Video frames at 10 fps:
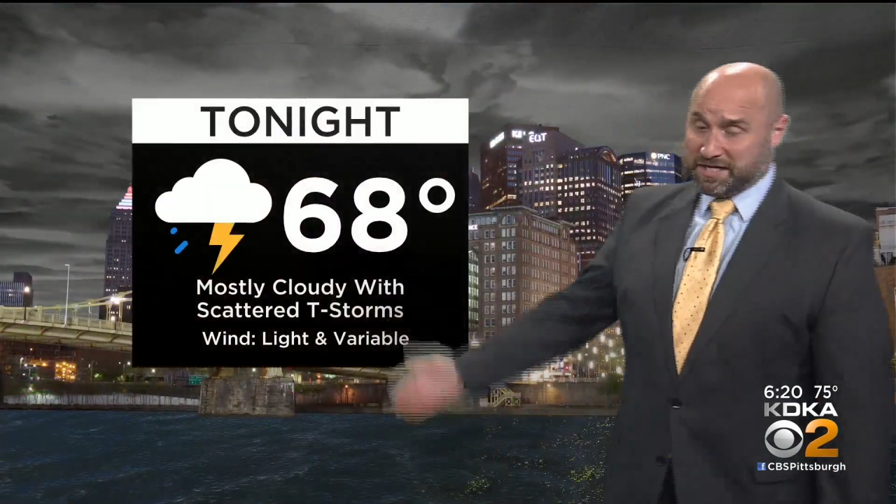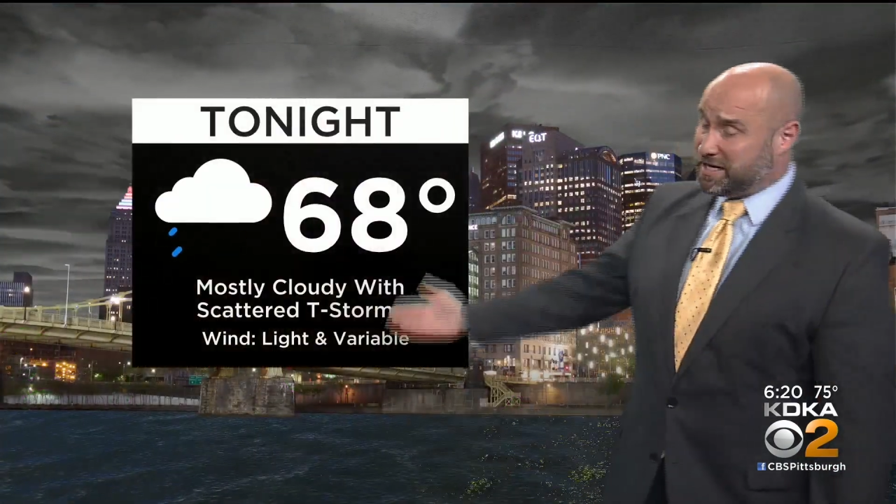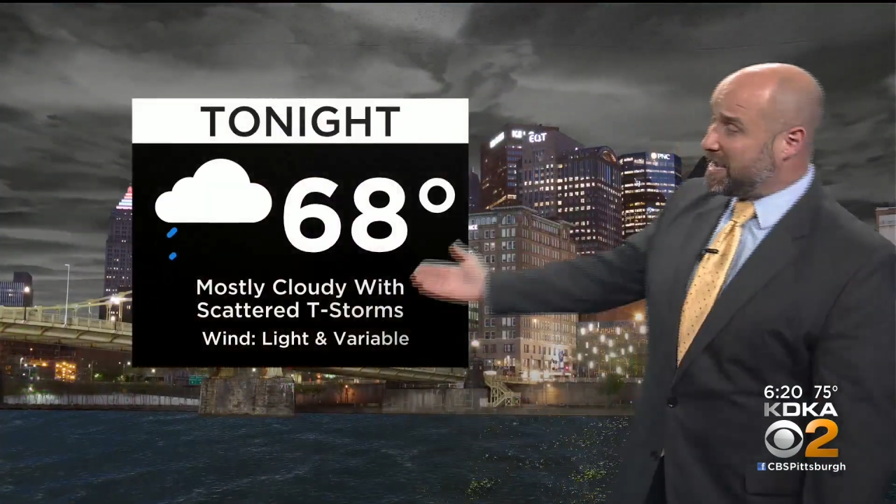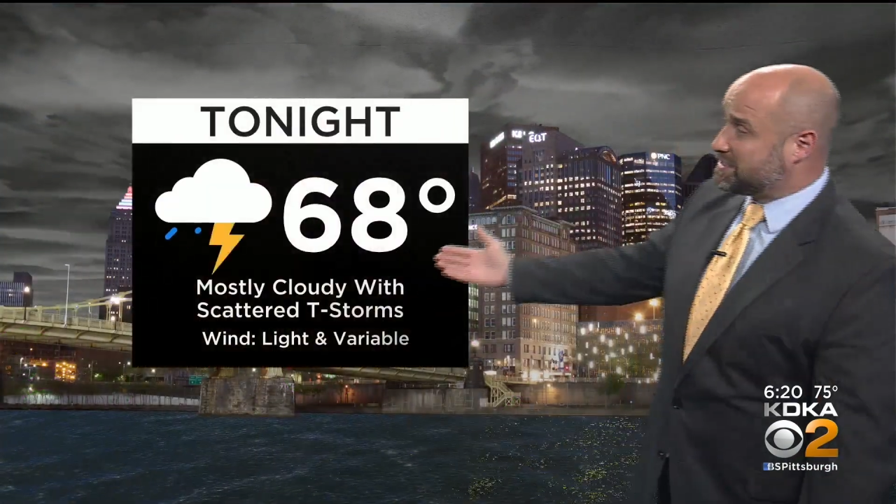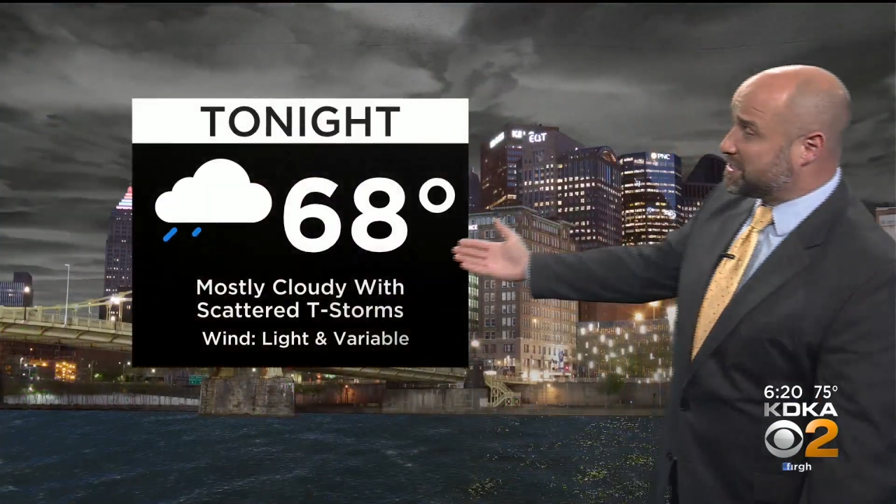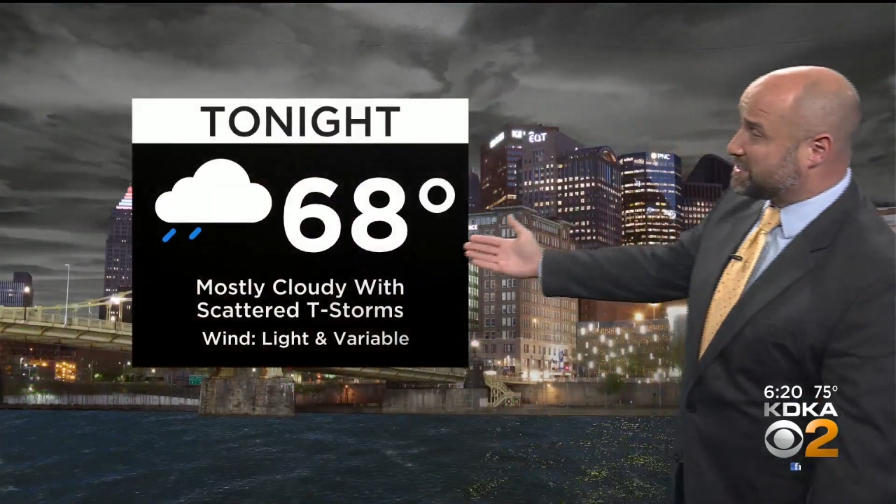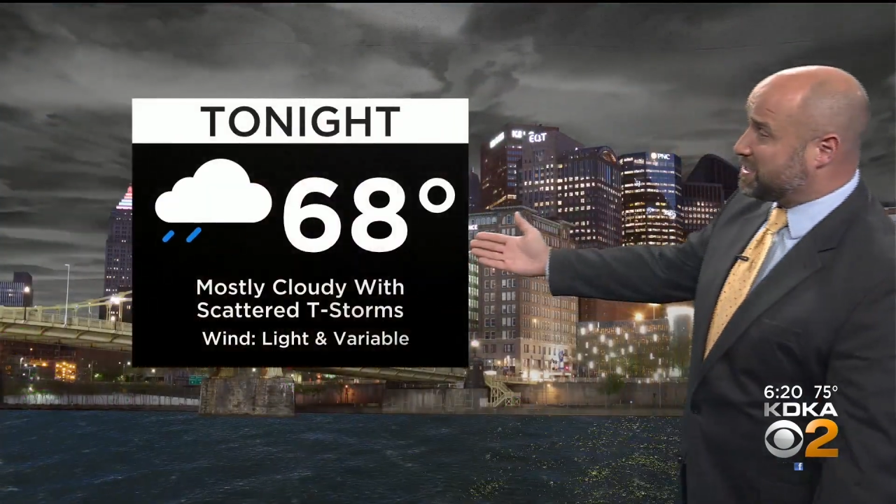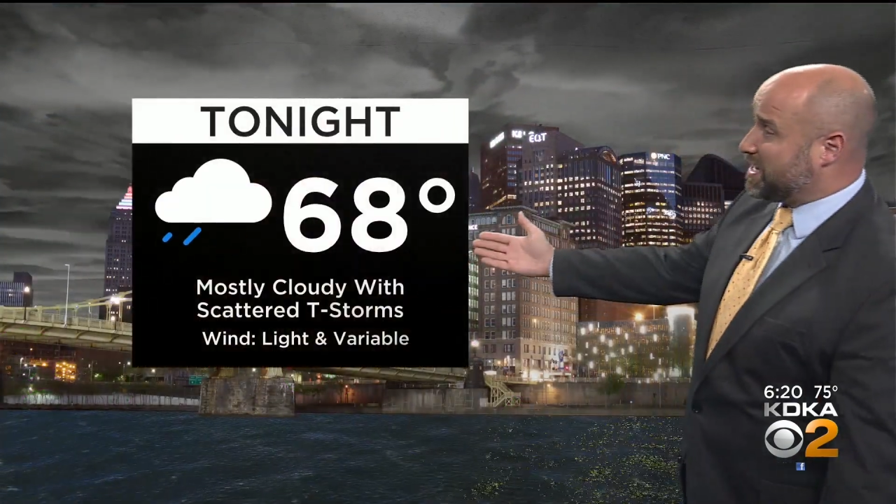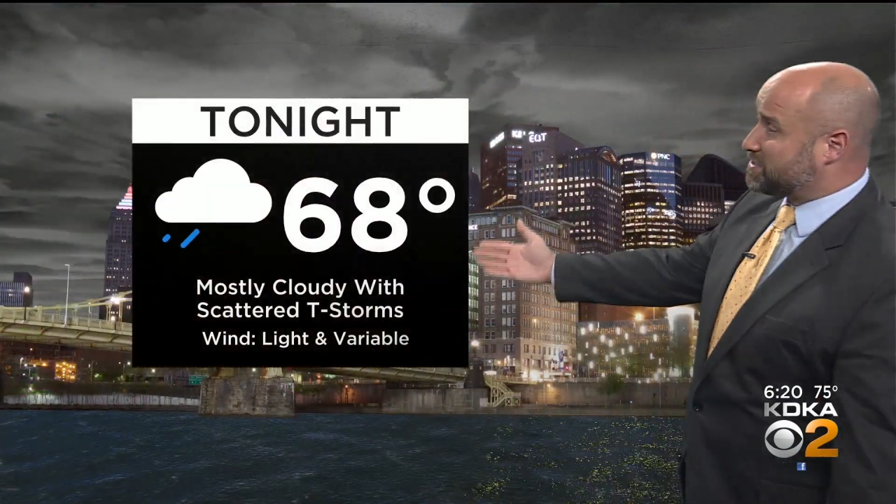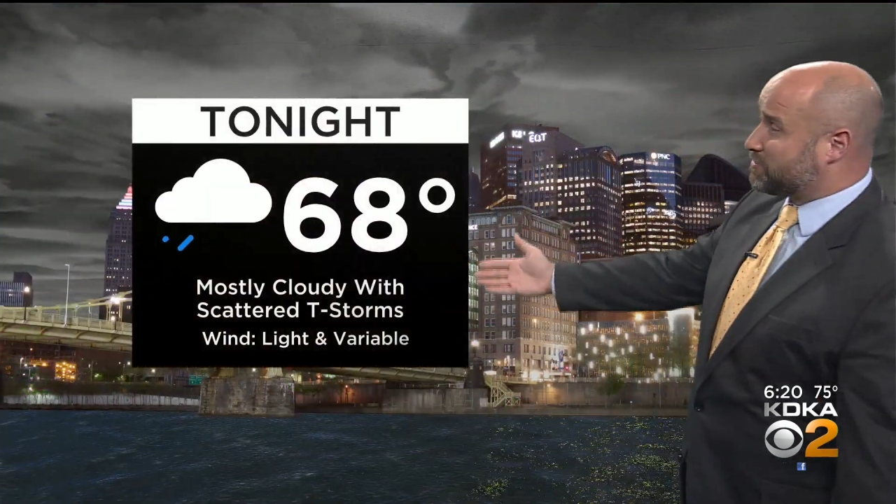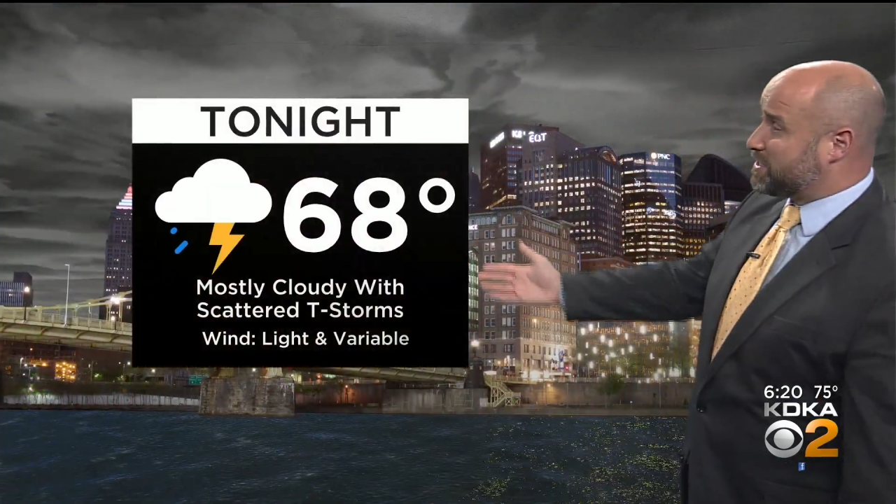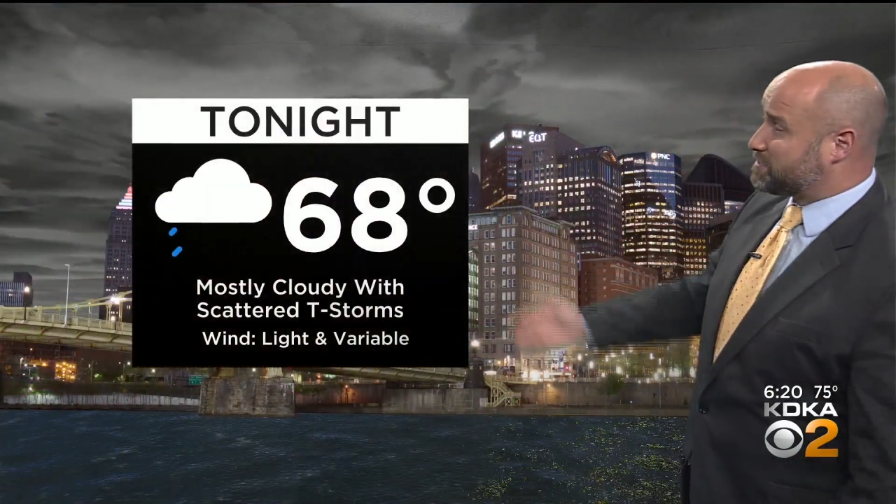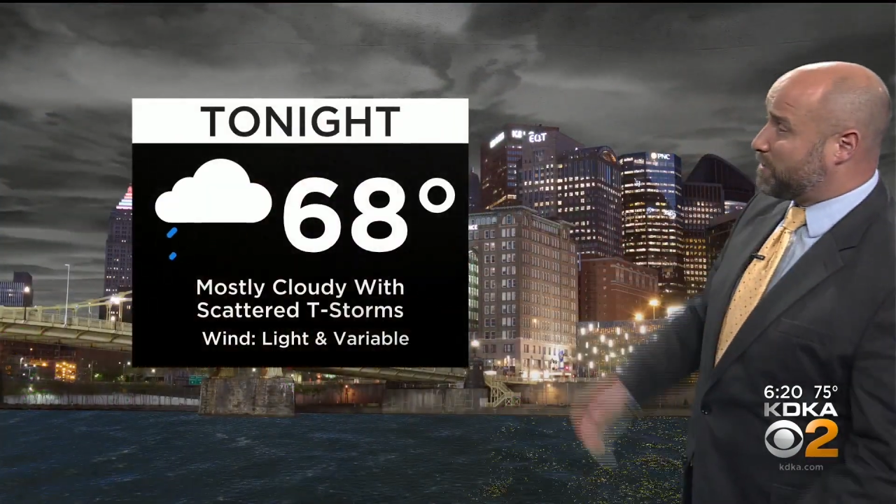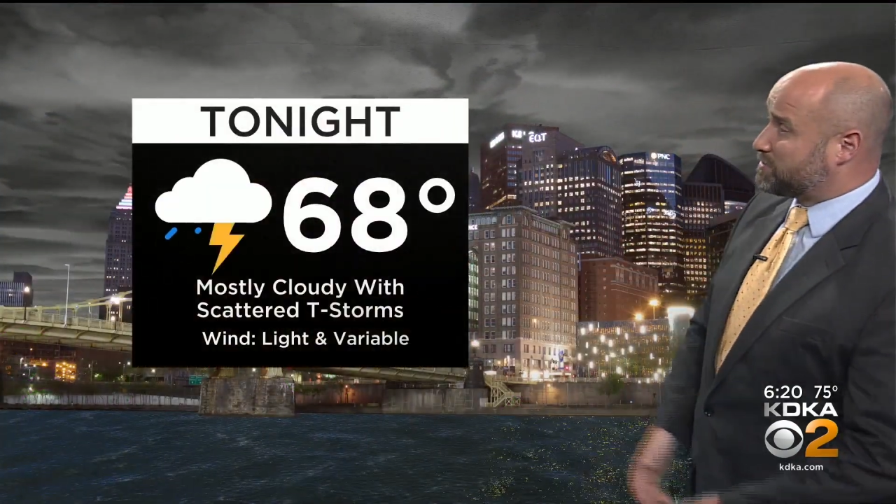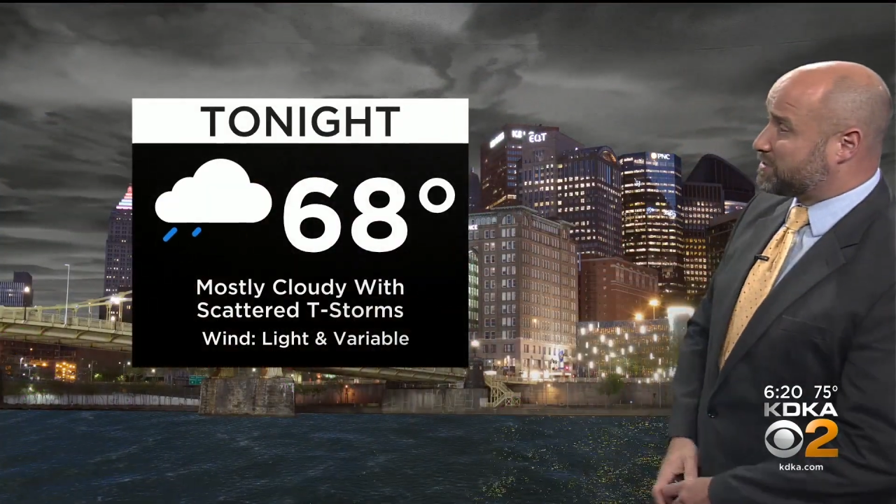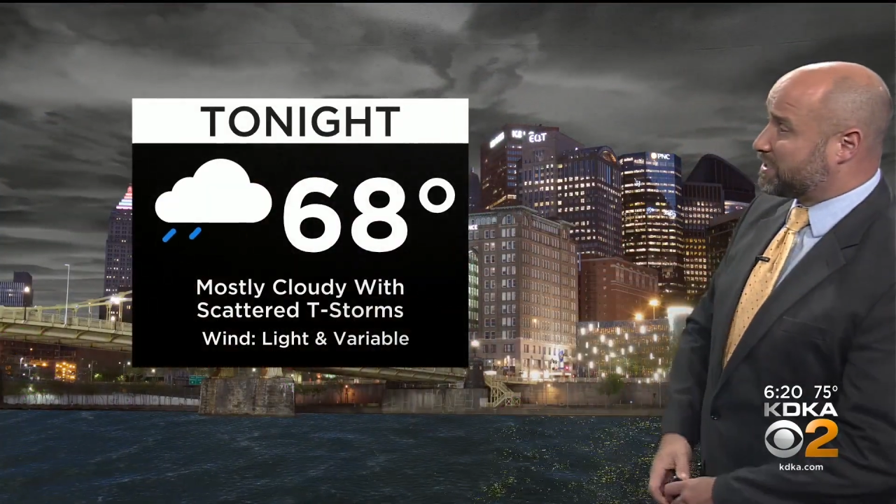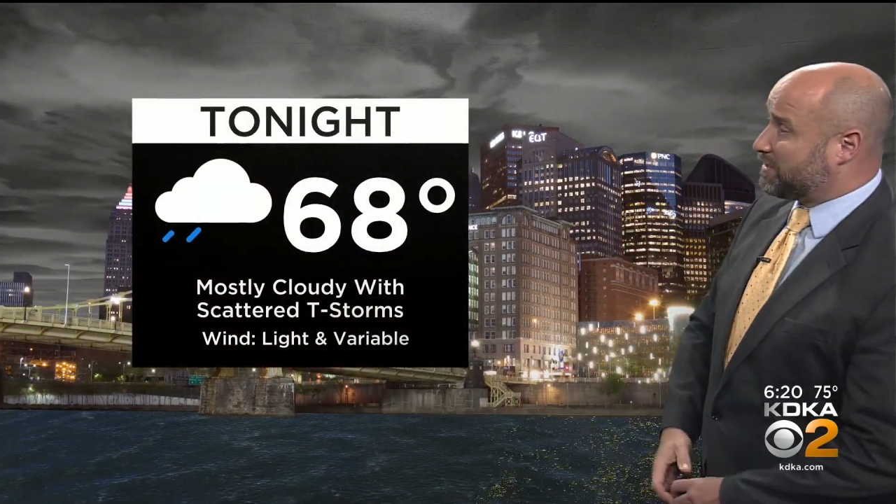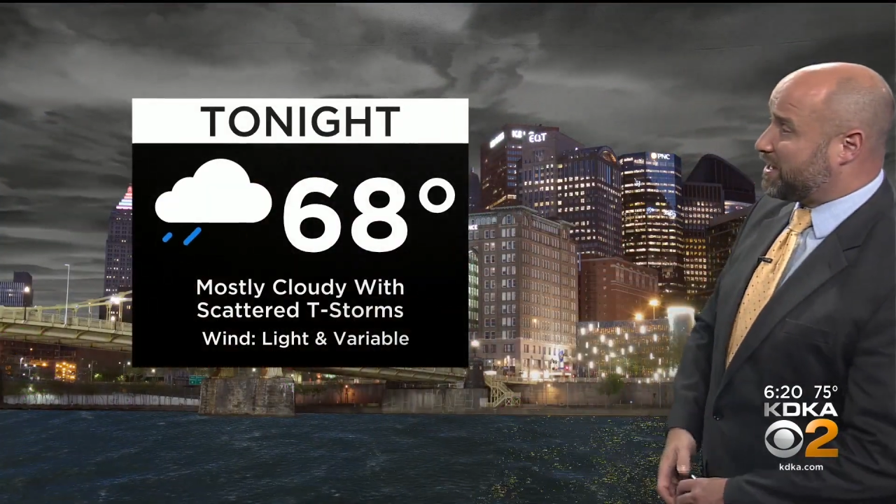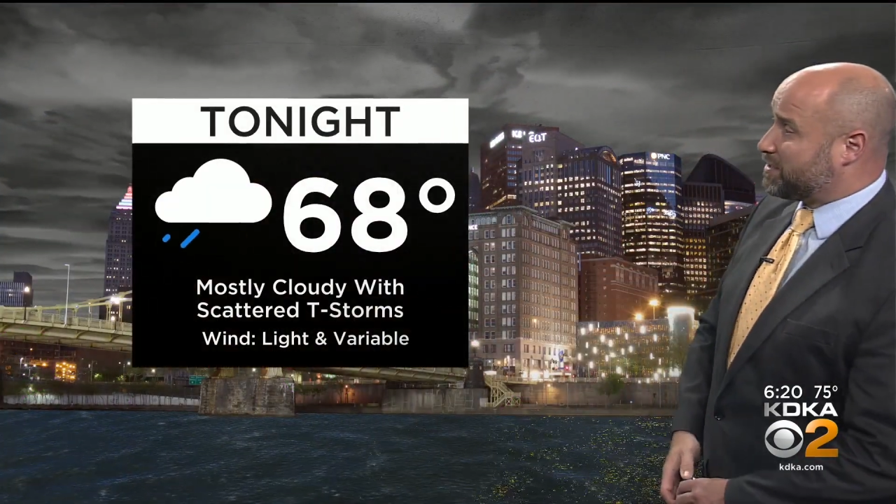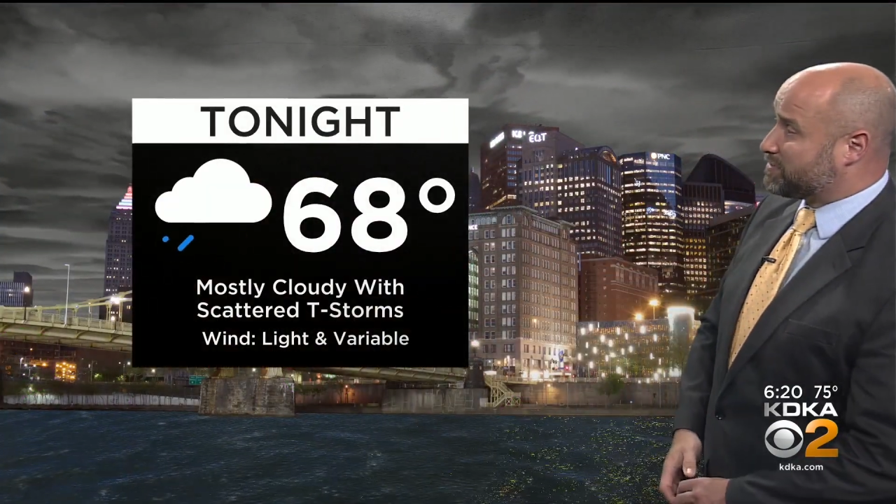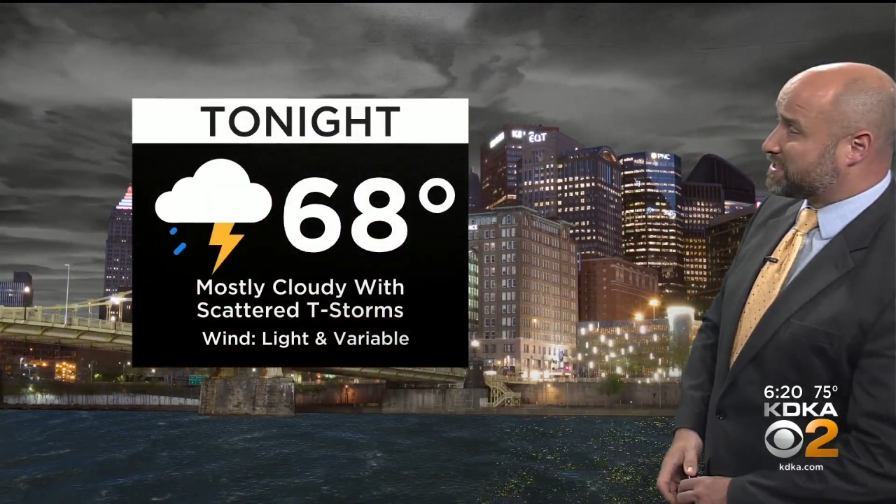Tonight, 68 degrees, mostly cloudy with